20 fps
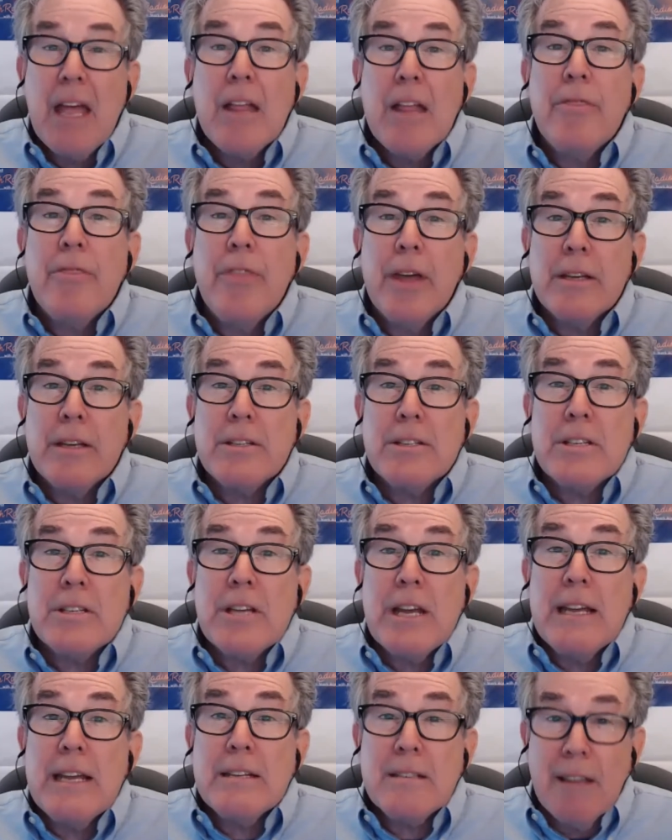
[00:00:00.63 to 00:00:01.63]
This
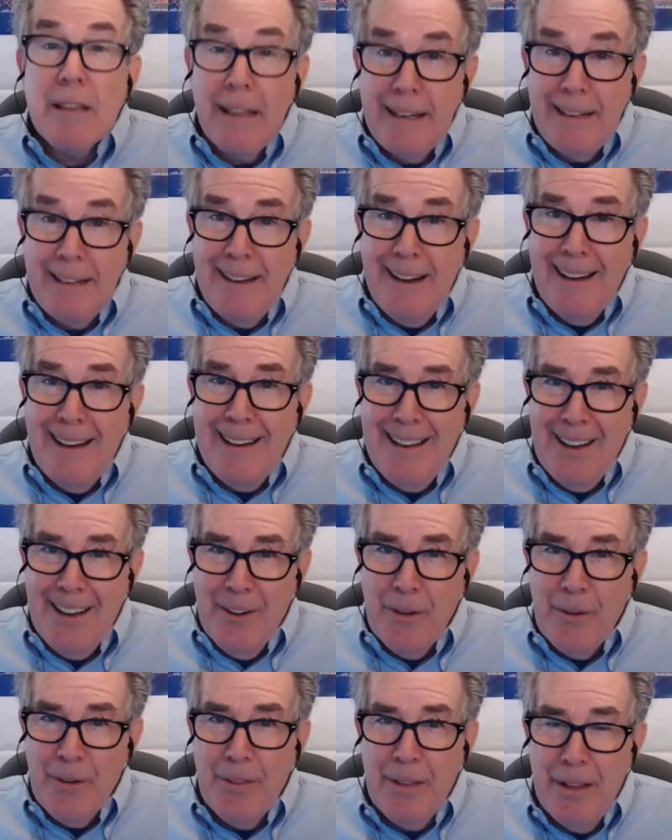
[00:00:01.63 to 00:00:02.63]
is Late Night
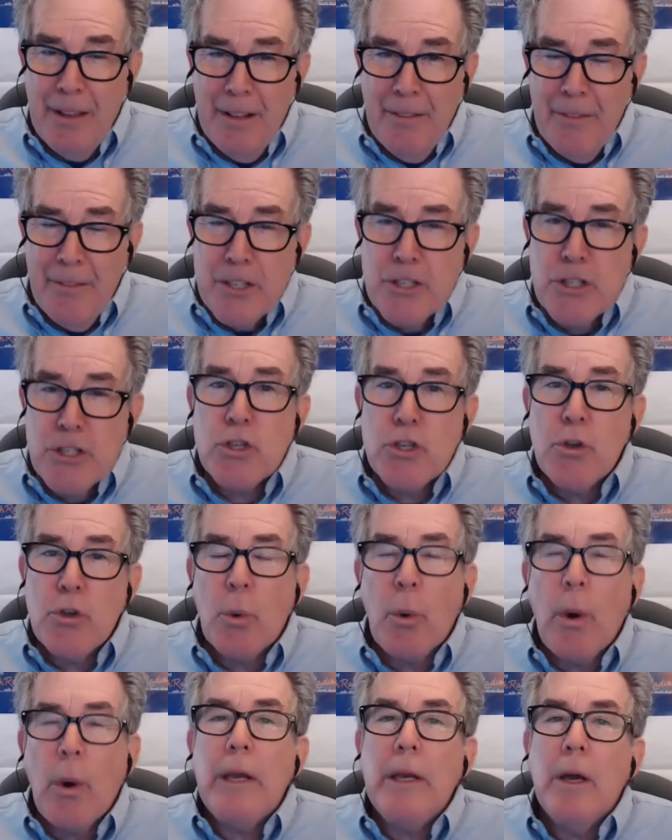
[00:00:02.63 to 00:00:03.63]
Health. This is the
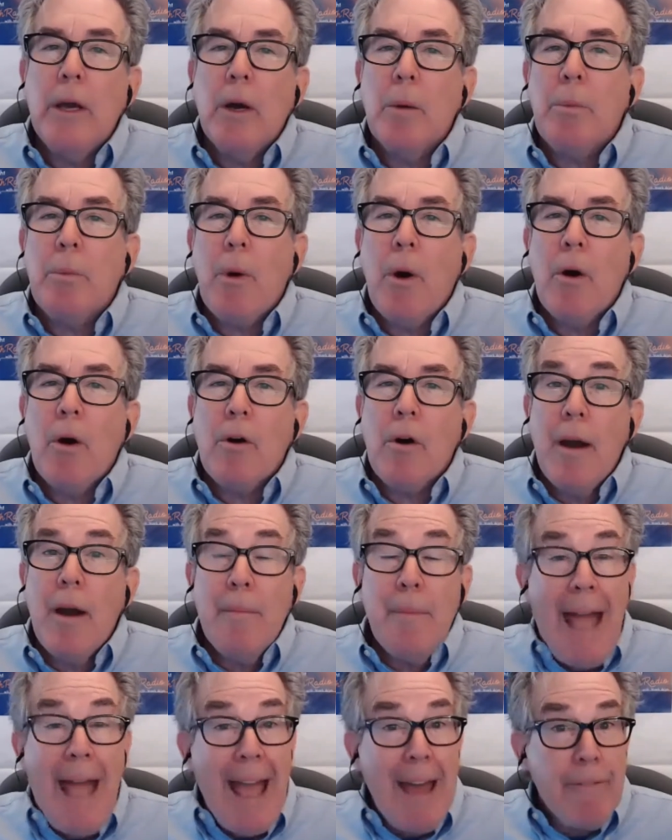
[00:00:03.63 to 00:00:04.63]
radio
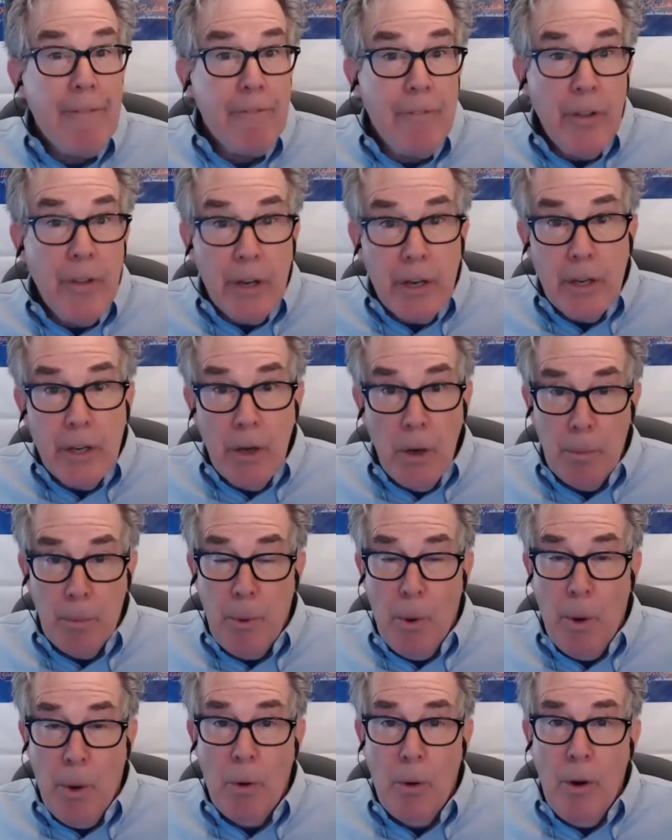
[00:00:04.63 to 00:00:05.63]
program and video
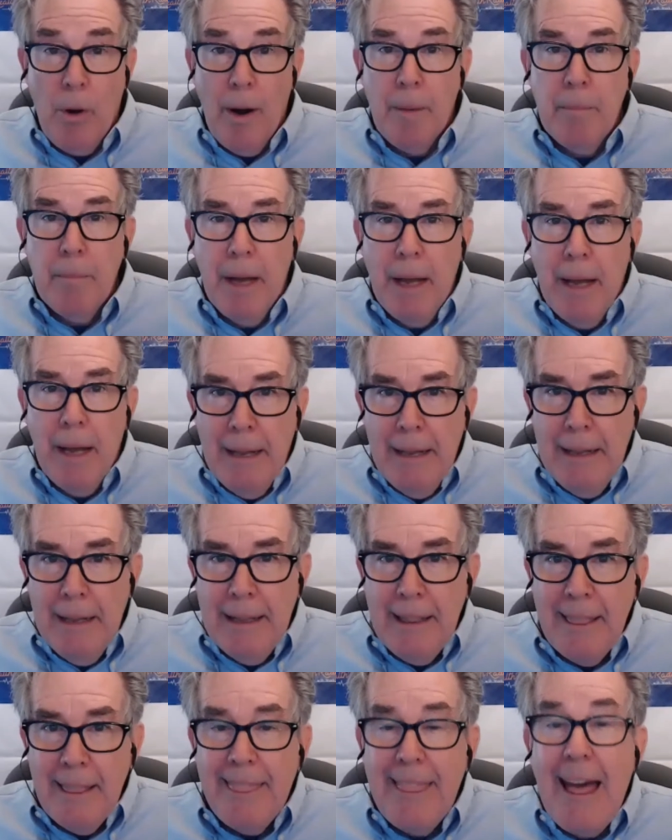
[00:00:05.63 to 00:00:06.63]
program
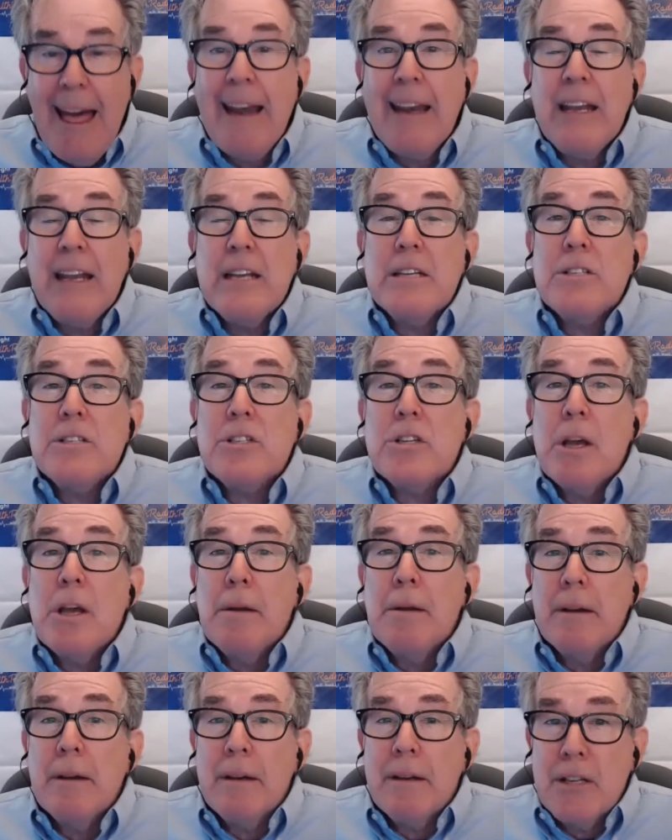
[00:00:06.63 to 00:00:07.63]
that is
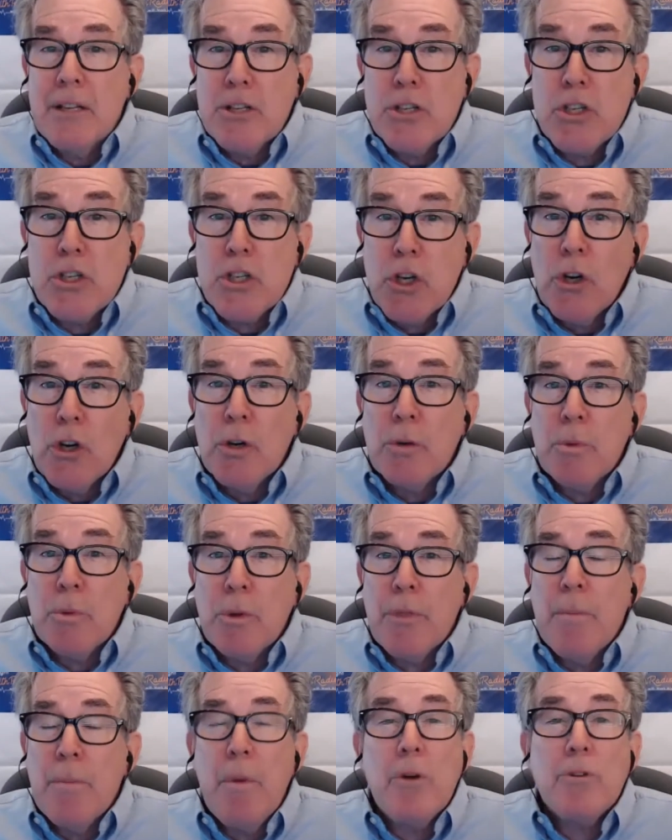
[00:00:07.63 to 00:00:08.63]
concerned
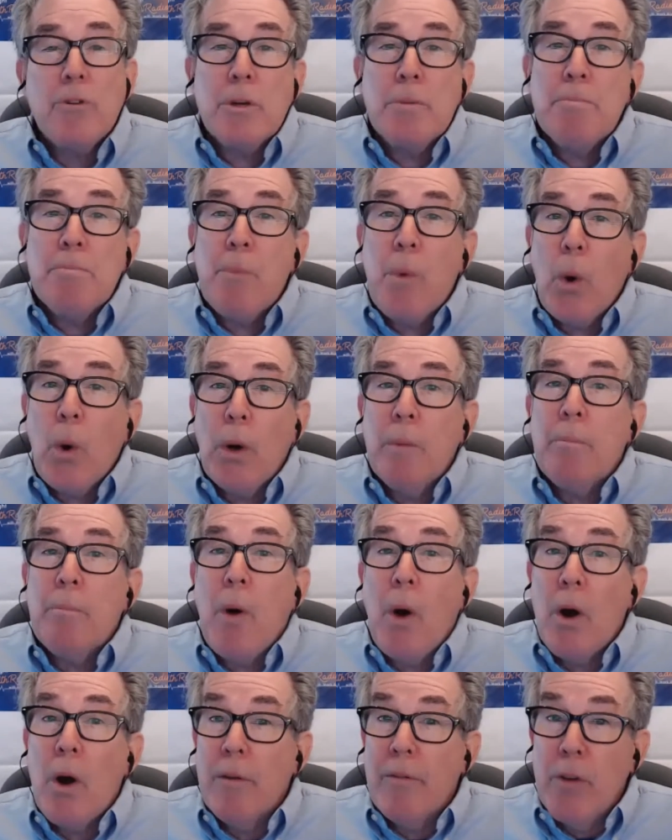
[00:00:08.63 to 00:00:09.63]
with the most important
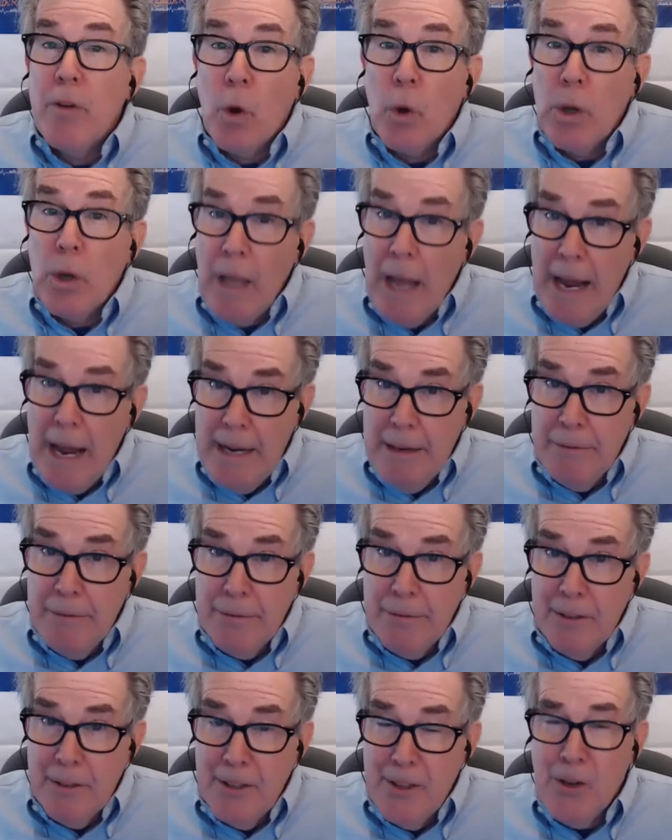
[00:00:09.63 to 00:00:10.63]
part of your
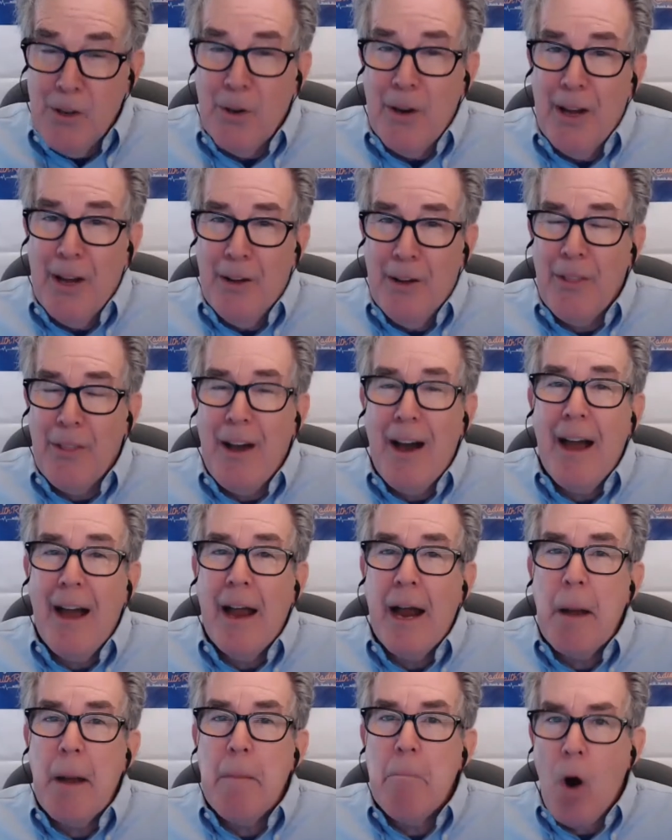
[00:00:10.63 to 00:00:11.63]
life, your health.
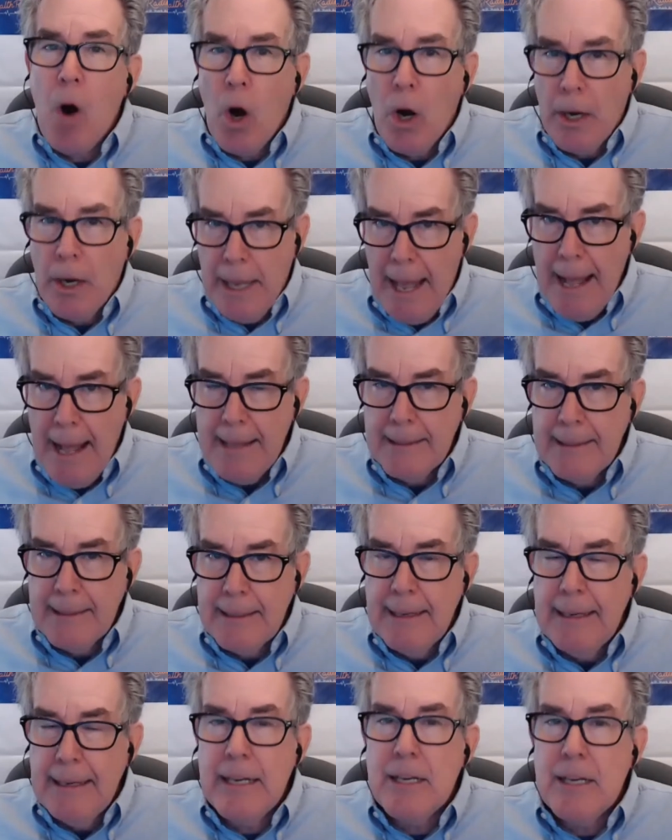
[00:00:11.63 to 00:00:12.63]
Hi, I'm Mark
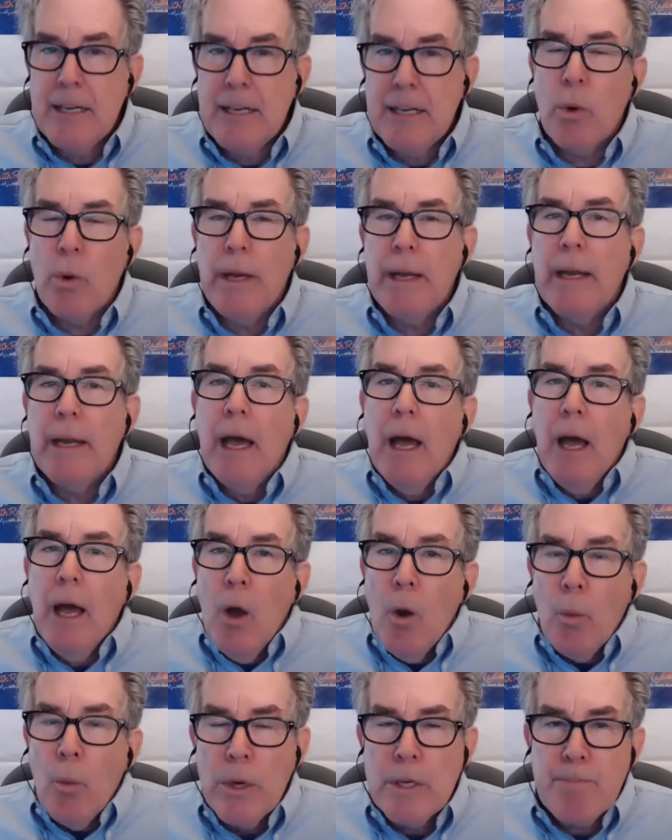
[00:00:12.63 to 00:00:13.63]
Alyn, and each week
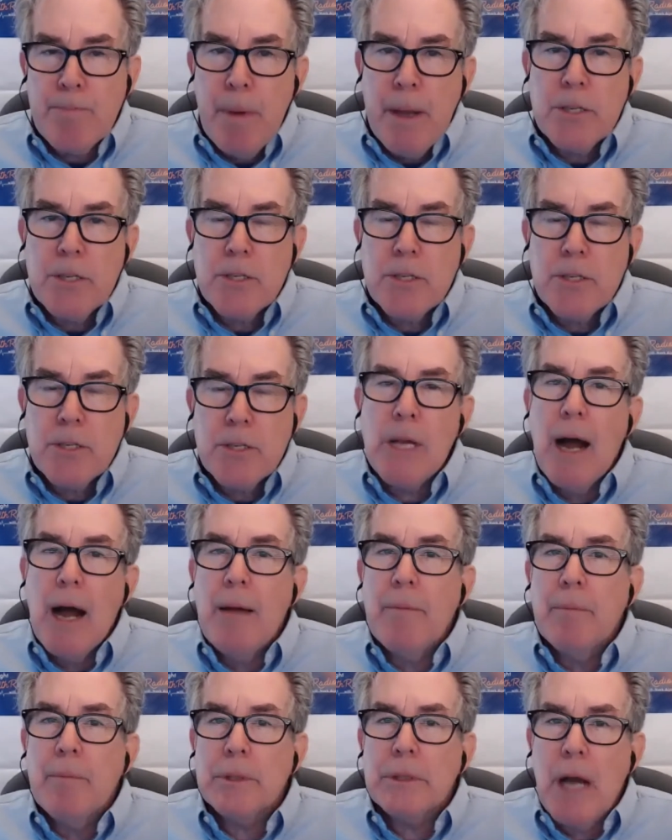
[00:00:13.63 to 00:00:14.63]
we spend some
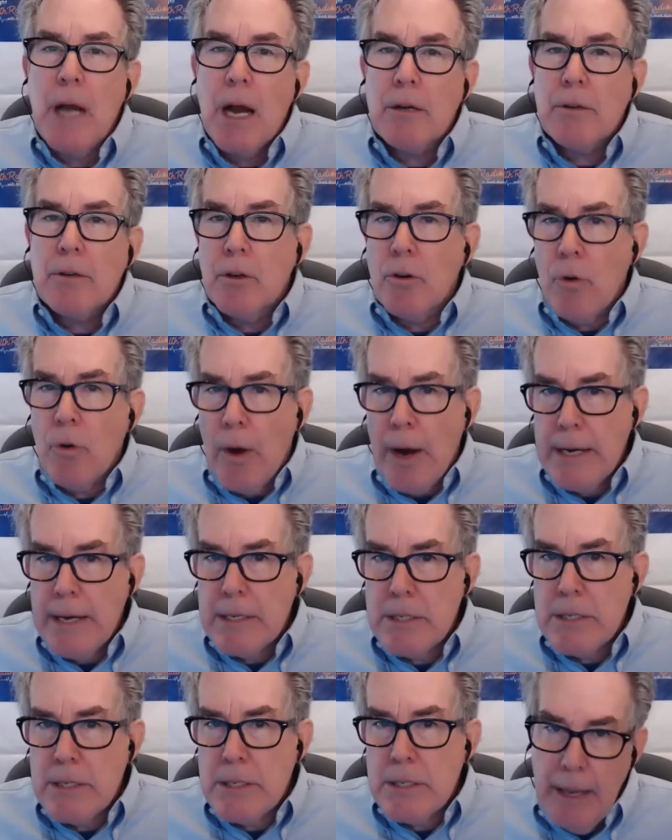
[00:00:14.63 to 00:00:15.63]
time with Dr. Greg
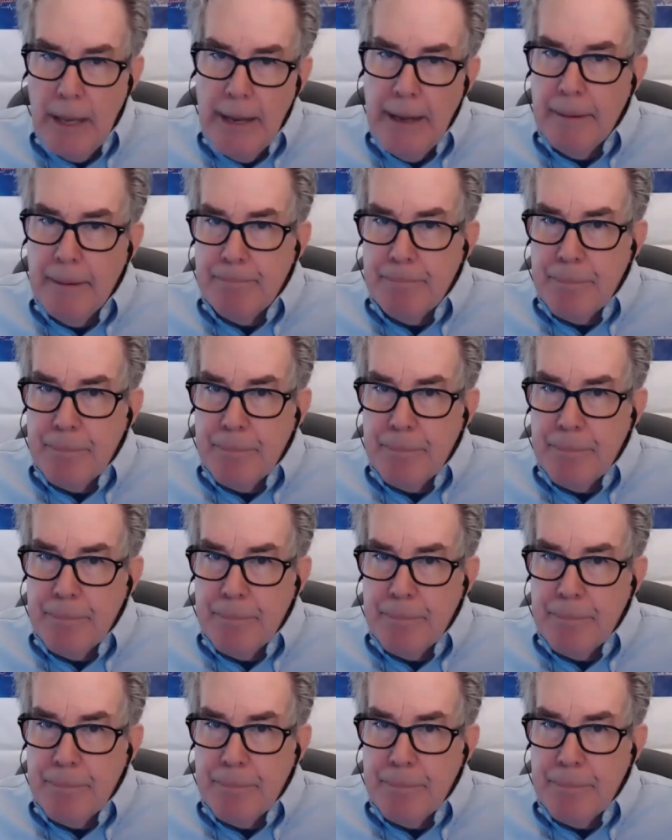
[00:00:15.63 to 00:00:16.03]
Celaya.